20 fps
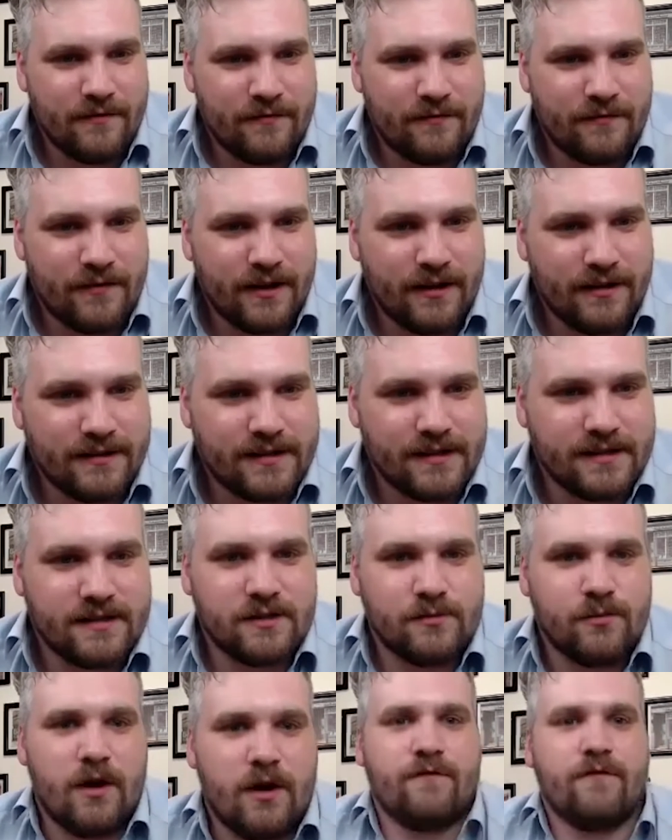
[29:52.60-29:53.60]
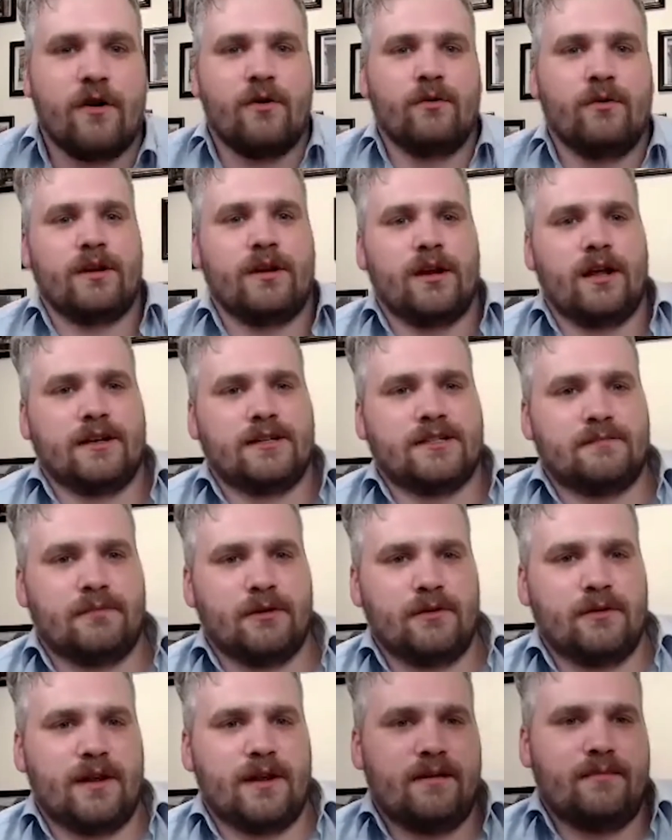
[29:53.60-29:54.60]
Phil says his wife only likes
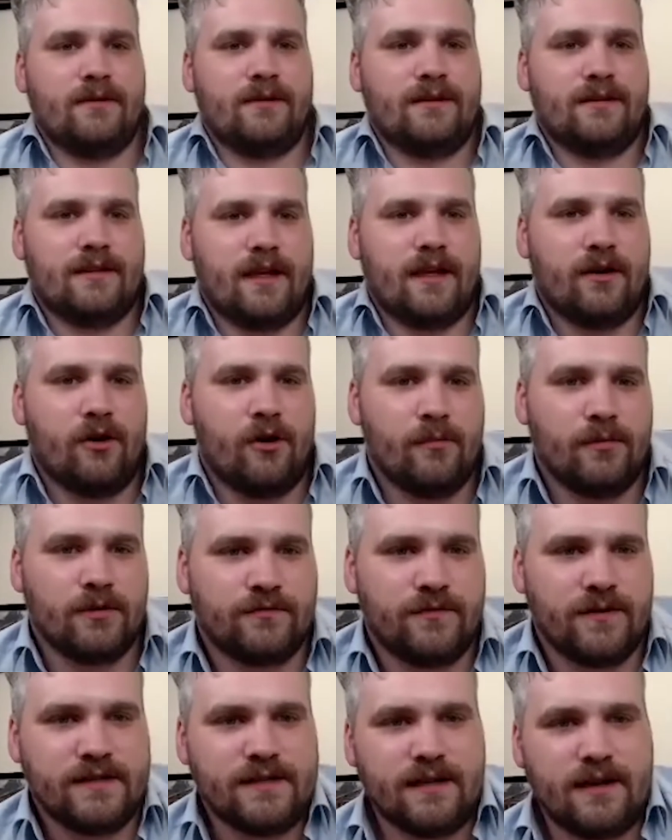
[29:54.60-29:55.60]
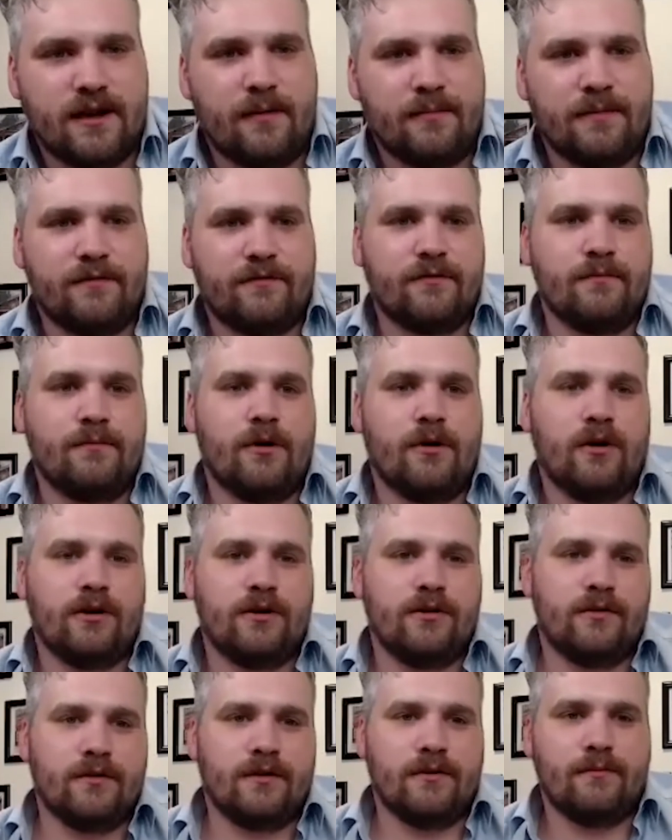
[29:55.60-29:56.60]
blue label. That almost fizzy comment from
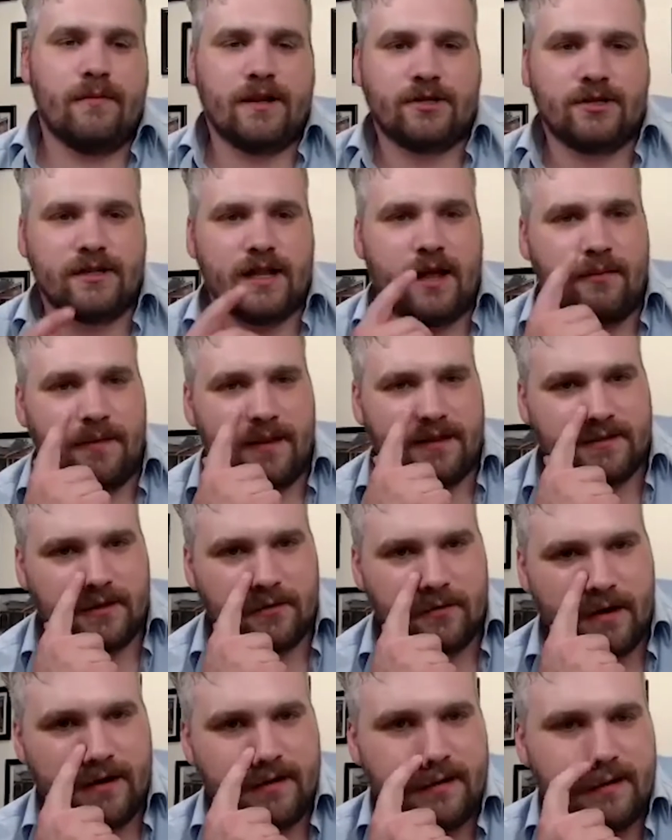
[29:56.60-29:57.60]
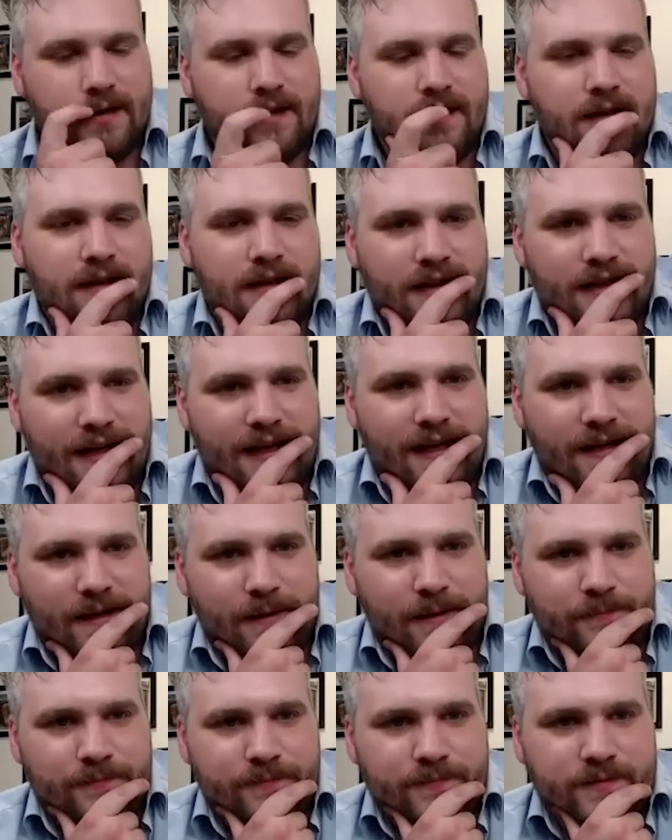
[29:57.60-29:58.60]
Paul, you mentioned that one. That's a great
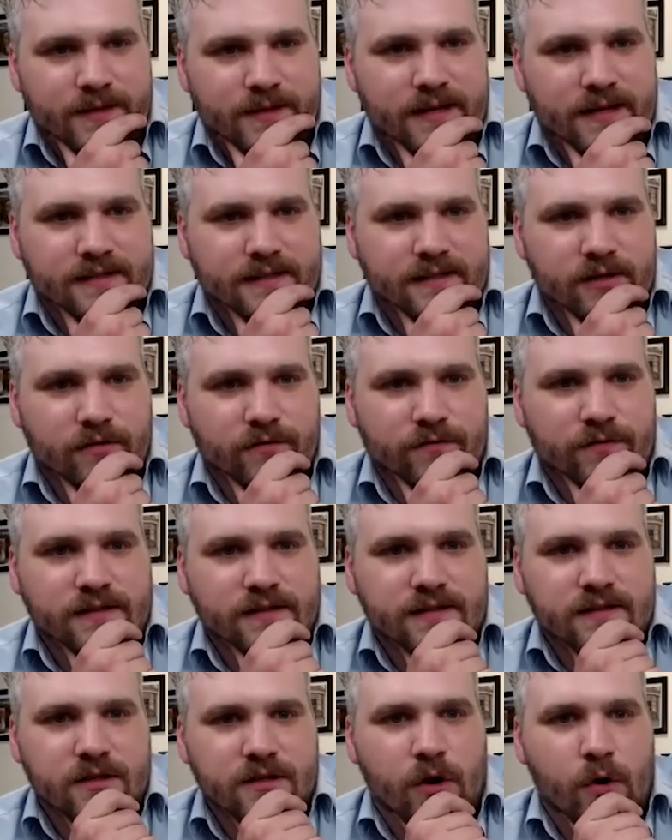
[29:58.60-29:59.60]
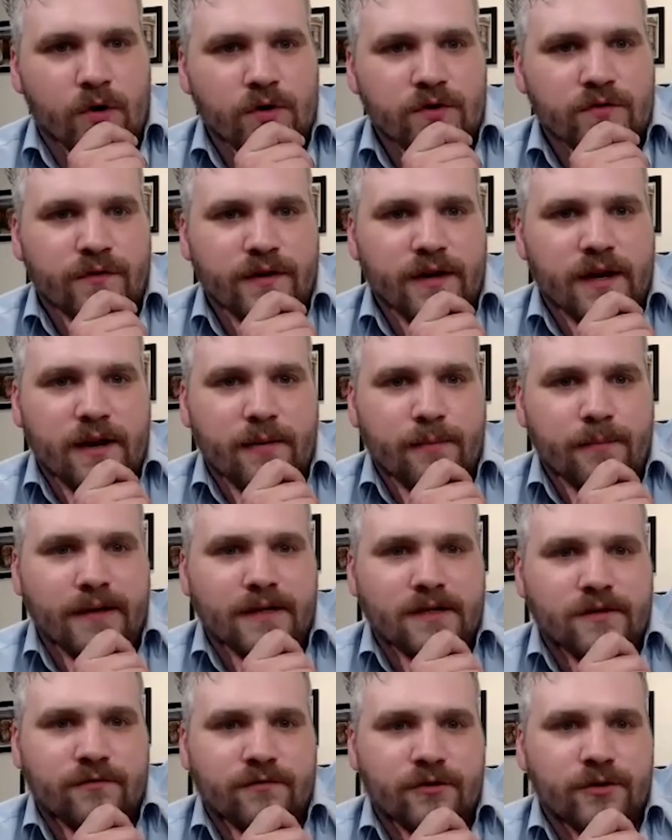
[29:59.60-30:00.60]
tasty note. Phil says orange, vanilla,
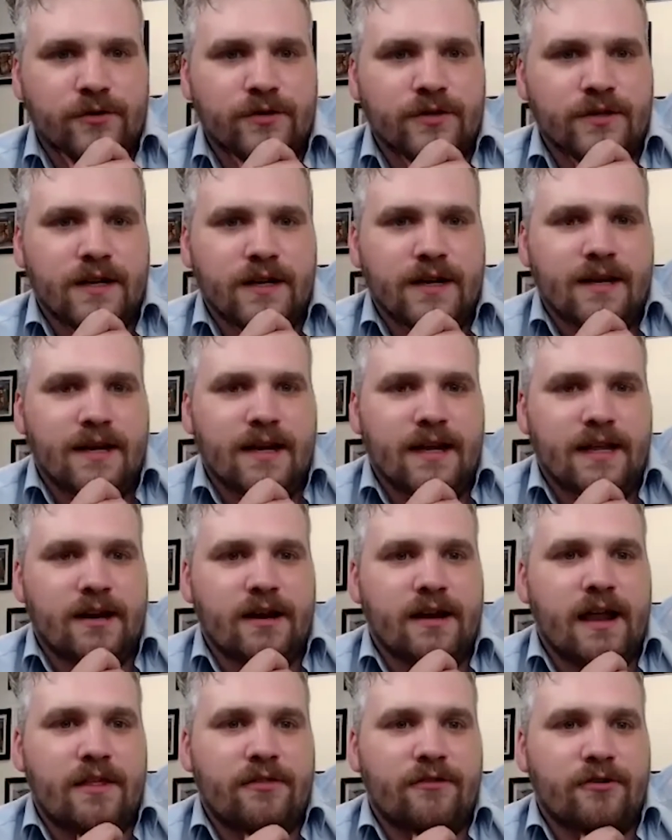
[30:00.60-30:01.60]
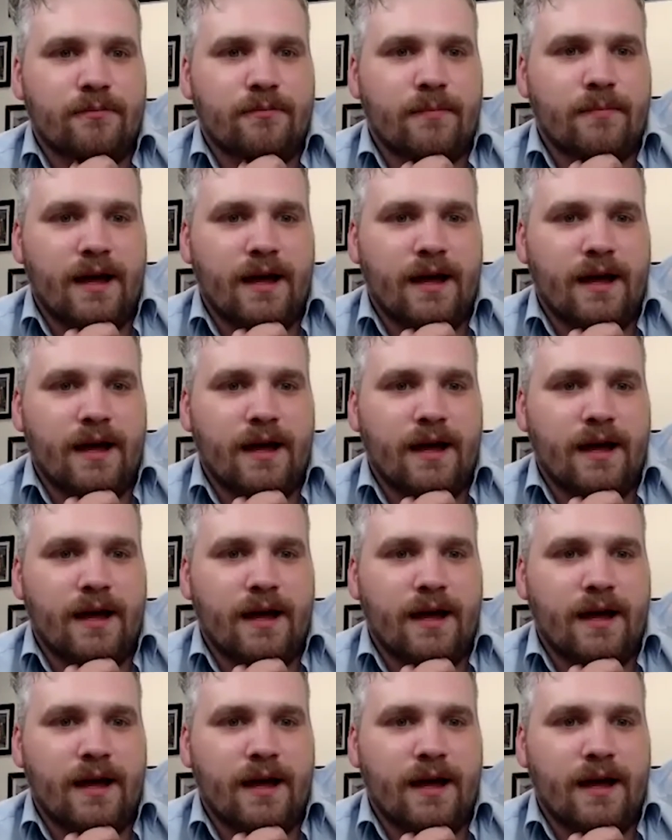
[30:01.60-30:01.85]
mixed fruit in a leathered